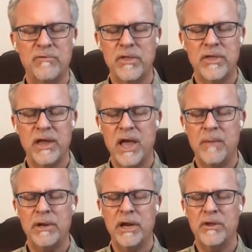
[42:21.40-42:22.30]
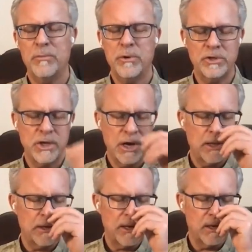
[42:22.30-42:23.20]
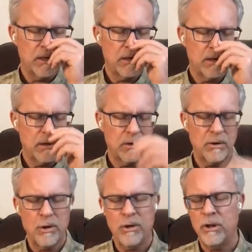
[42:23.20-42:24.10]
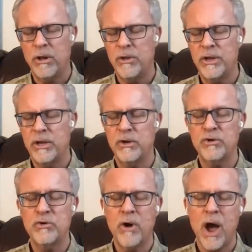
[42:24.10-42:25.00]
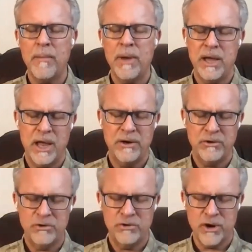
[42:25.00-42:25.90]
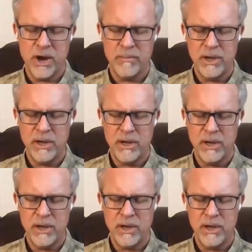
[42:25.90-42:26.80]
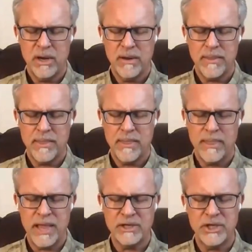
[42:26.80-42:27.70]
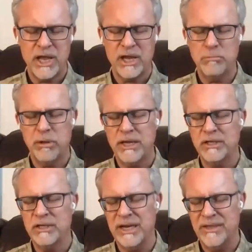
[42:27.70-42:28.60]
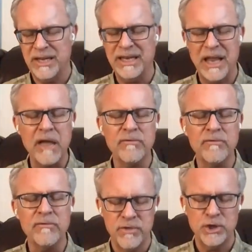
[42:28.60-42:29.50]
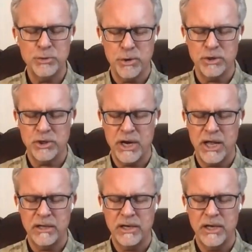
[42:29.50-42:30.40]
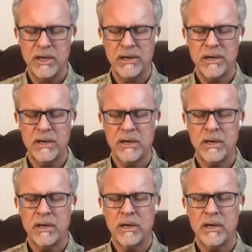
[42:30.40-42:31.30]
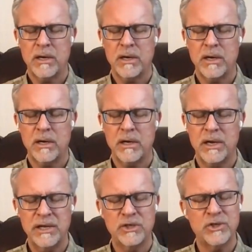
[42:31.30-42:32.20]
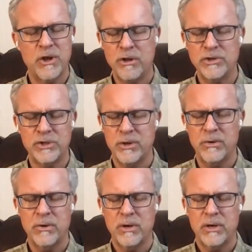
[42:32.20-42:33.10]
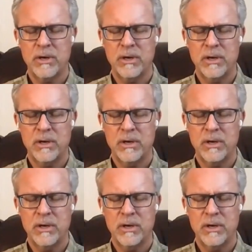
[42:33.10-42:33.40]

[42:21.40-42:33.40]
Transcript: Everything happening in the personality, all the drama and trauma that's taken place in the life of this personality is also